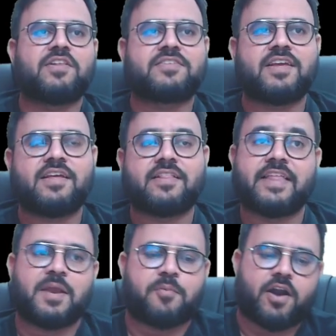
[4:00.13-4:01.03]
say
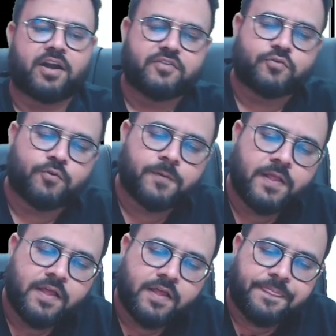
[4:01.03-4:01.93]
their product is good.
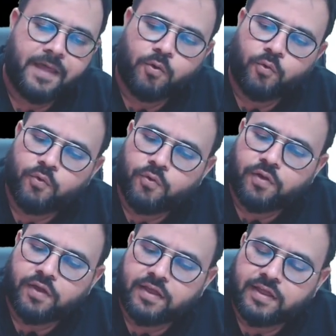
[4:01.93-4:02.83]
Now,
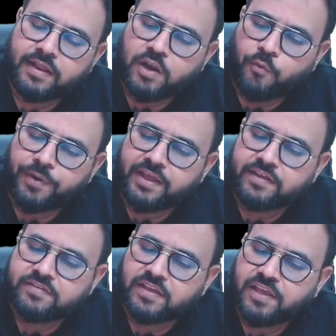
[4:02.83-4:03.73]

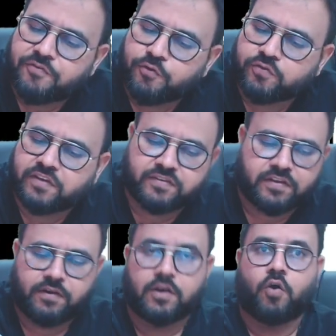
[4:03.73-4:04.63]
nowadays, if you see, sir,
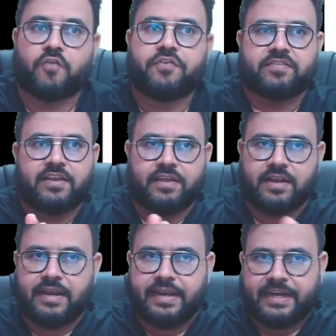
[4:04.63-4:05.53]
now obviously
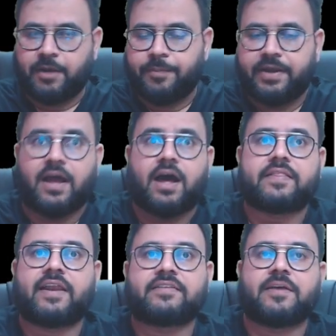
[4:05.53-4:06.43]
little bit other
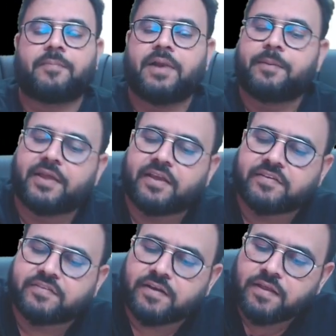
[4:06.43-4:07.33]
example I'm taking,
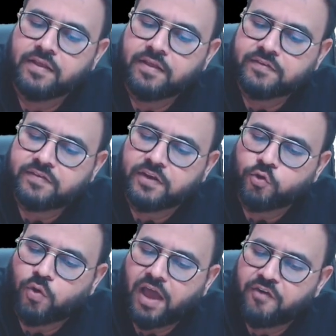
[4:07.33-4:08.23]
sir. Sir,
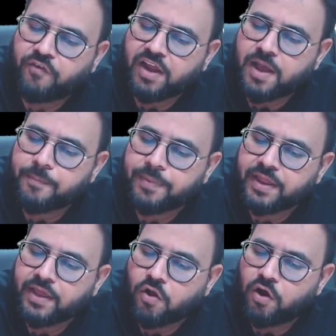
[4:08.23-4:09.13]
you have one
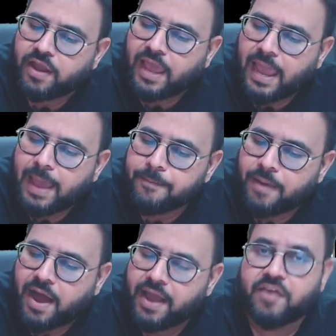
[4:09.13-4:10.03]
company called
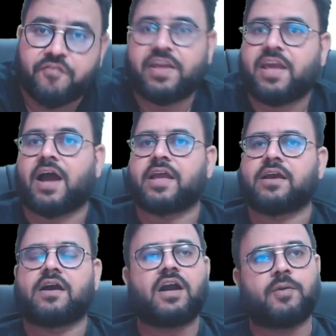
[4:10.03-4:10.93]
MIVI.
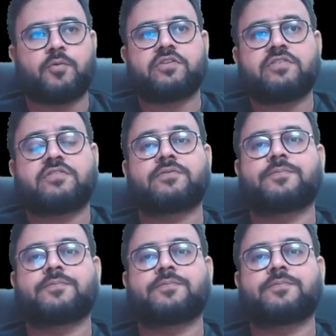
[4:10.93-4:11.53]
Heard about this?